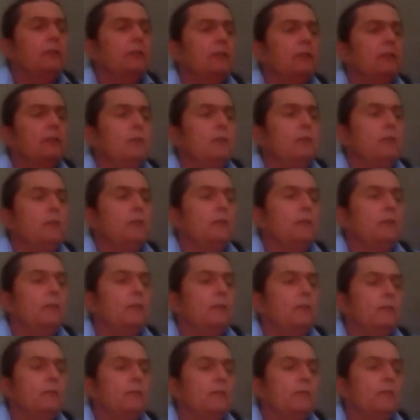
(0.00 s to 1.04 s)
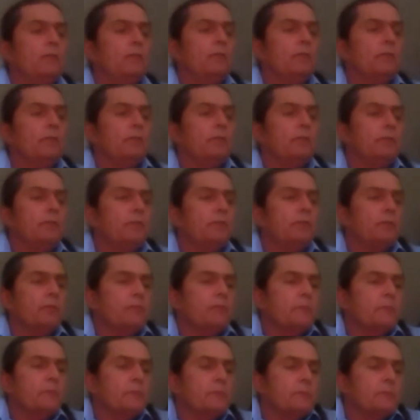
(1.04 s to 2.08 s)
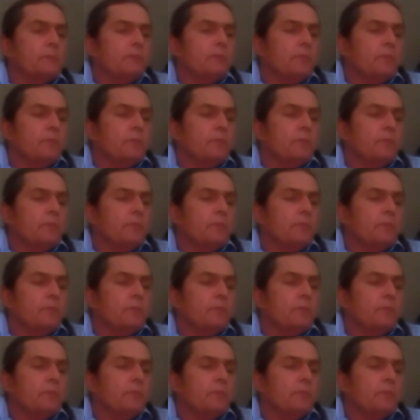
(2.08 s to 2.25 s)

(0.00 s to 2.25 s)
No one is speaking in this clip.